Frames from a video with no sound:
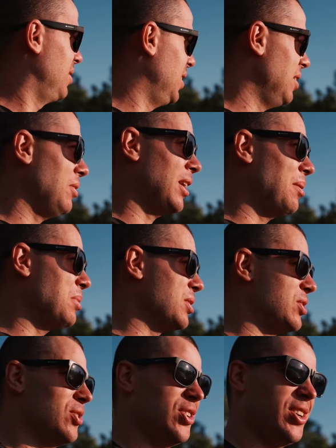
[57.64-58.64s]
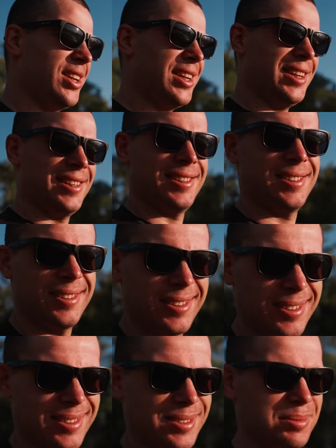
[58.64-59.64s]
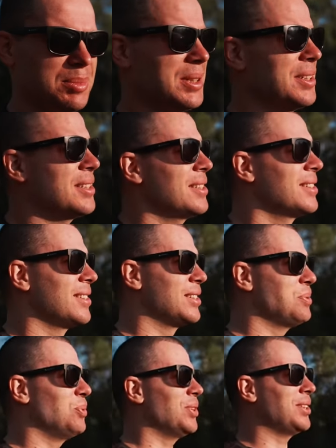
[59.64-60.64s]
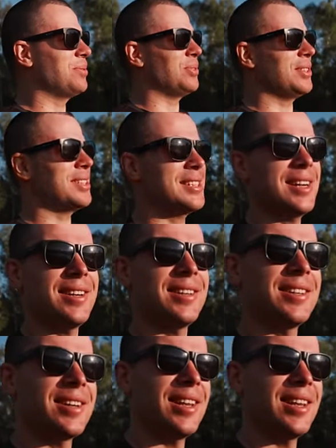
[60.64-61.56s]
I never come here so early, but it's worth it for the sun and the